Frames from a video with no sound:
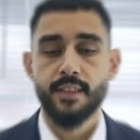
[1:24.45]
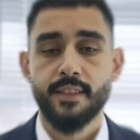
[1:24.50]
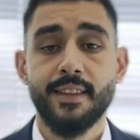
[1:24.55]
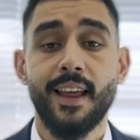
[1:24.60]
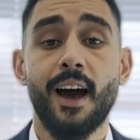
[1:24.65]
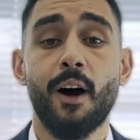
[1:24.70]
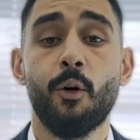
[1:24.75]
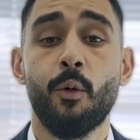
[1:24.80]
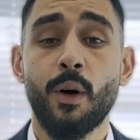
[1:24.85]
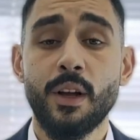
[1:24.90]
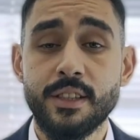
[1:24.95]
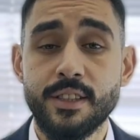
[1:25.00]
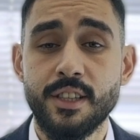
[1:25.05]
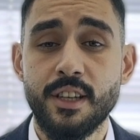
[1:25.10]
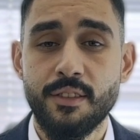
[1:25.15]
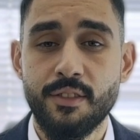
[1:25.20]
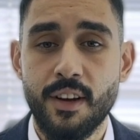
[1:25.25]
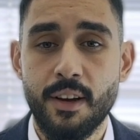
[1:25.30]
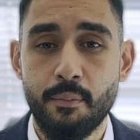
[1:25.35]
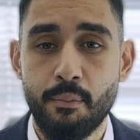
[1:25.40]
Now, once you
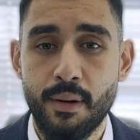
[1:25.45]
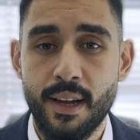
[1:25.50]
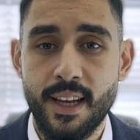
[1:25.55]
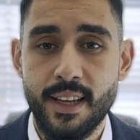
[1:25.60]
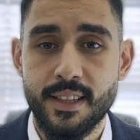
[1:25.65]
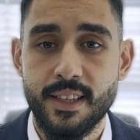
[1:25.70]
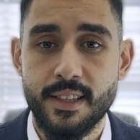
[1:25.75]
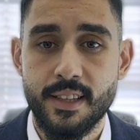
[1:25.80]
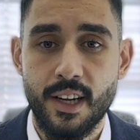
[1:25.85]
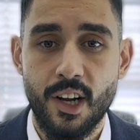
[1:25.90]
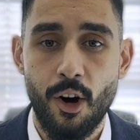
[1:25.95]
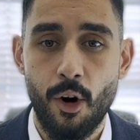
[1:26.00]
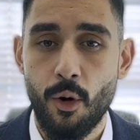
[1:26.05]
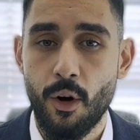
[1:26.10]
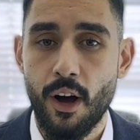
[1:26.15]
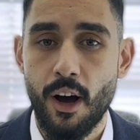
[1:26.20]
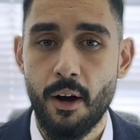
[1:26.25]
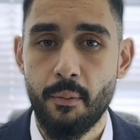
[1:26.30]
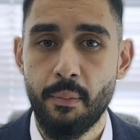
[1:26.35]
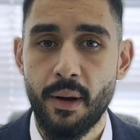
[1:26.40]
have completed the Gold
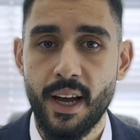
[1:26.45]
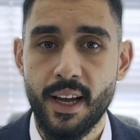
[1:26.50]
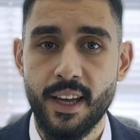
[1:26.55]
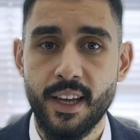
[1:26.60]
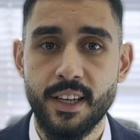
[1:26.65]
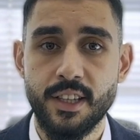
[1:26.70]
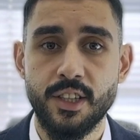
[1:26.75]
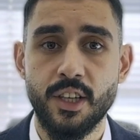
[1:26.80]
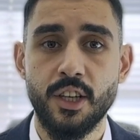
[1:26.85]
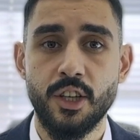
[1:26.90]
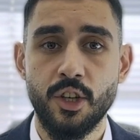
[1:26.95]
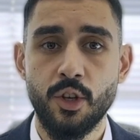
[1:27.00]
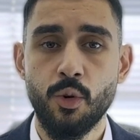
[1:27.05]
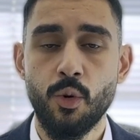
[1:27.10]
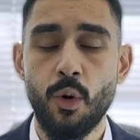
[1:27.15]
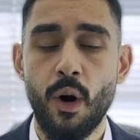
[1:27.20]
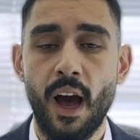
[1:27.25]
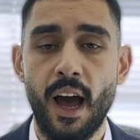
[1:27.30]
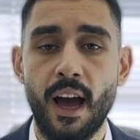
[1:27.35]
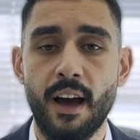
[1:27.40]
Card package, you
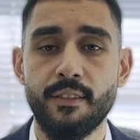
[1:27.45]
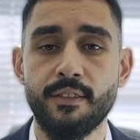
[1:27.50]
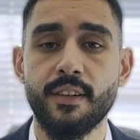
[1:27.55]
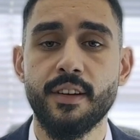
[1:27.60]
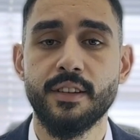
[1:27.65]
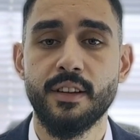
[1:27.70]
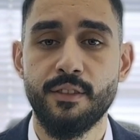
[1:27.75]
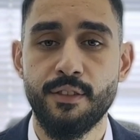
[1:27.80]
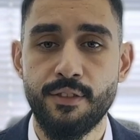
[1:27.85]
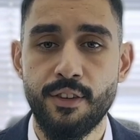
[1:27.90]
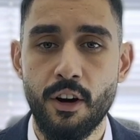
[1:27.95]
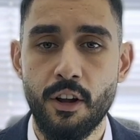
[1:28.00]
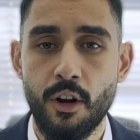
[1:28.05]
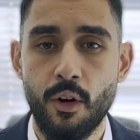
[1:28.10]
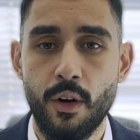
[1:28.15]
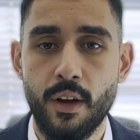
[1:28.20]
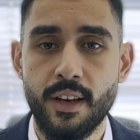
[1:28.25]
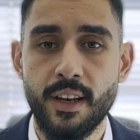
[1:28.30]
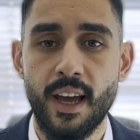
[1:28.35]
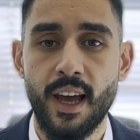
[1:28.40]
will have the
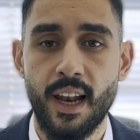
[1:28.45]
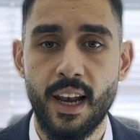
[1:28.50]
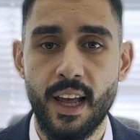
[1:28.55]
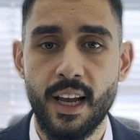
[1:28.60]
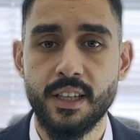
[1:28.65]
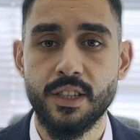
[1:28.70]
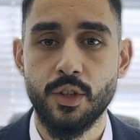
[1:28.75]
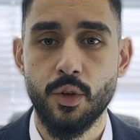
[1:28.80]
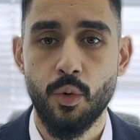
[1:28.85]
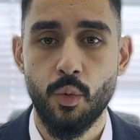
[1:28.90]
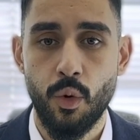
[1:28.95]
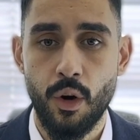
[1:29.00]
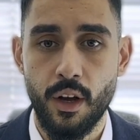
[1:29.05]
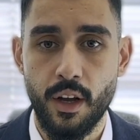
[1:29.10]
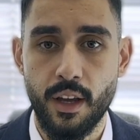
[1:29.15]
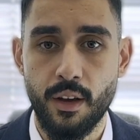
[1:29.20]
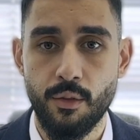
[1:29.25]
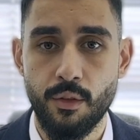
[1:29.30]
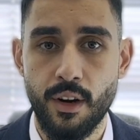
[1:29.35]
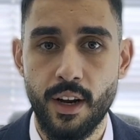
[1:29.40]
following electrical
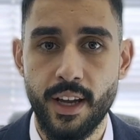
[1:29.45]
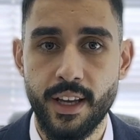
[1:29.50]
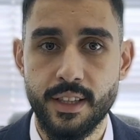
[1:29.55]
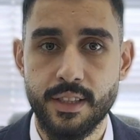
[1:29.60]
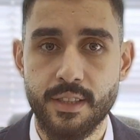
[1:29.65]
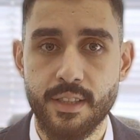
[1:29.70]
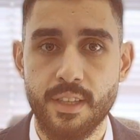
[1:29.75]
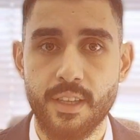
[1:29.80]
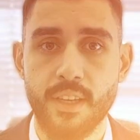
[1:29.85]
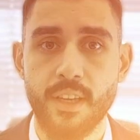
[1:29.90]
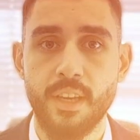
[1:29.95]
working rights.